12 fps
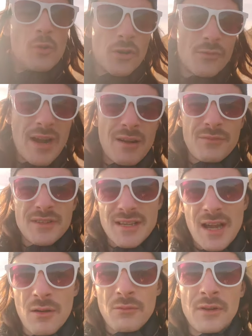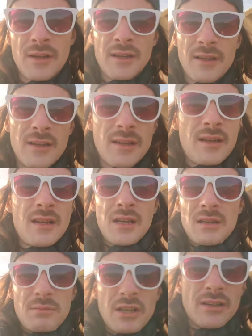walk around the town,
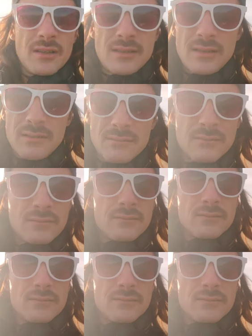because